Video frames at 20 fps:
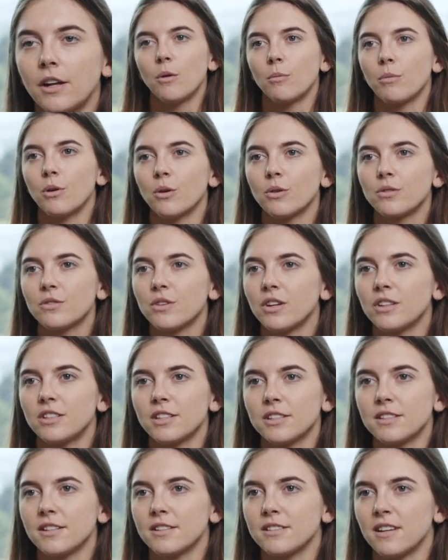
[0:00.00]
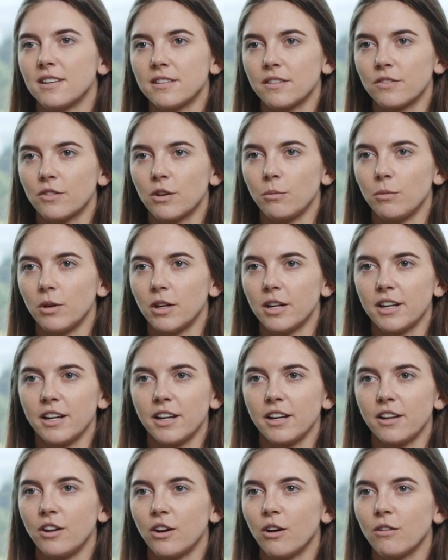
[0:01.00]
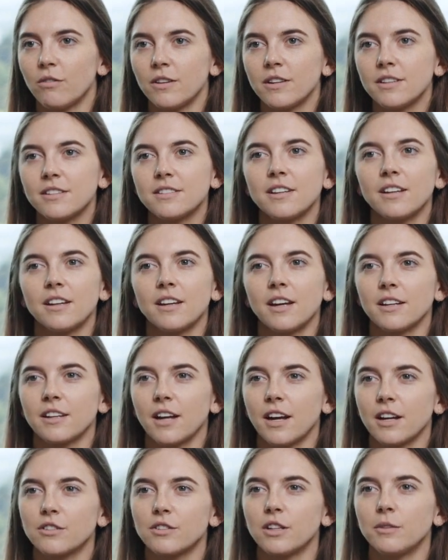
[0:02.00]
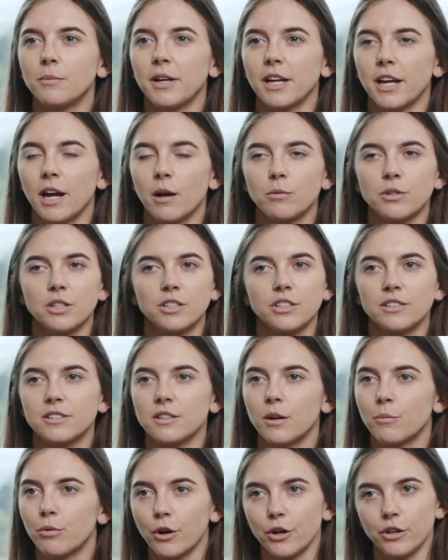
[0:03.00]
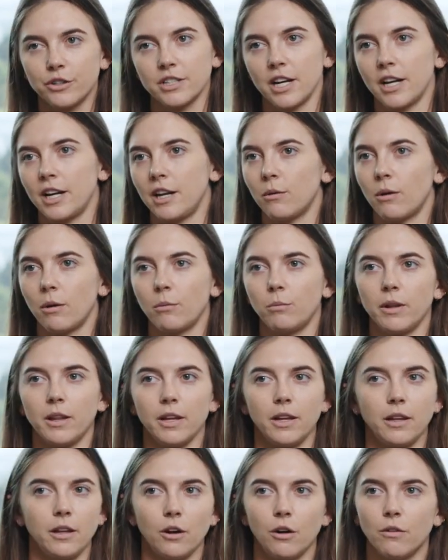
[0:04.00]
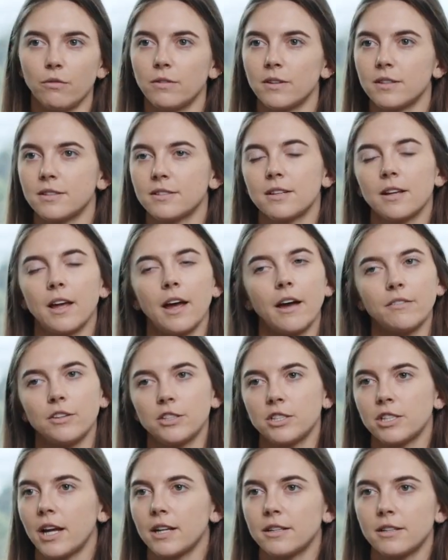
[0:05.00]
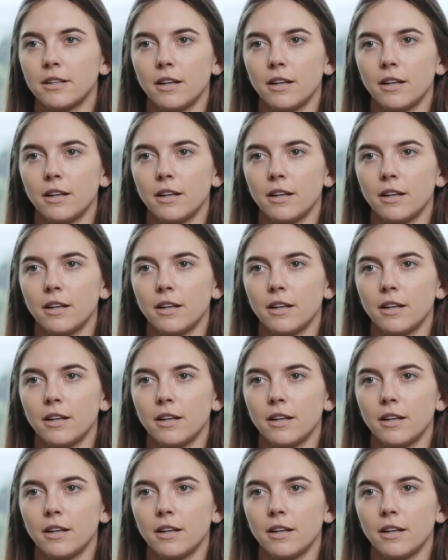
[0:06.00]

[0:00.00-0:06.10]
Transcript: but also just a sense of community in the office and like actually being able to just approach anyone within the office, have a chat to